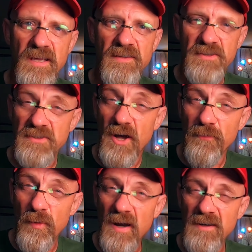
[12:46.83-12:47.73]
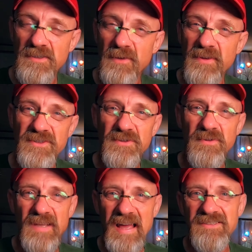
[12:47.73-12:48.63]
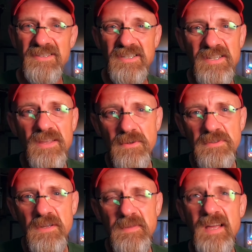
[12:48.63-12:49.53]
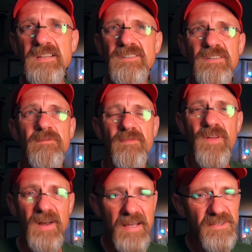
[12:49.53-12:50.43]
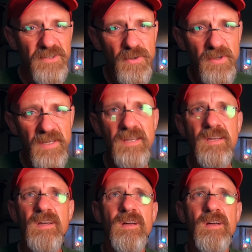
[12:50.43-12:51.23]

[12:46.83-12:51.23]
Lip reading: in the software so that you will actually see those updates. They're actually doing it.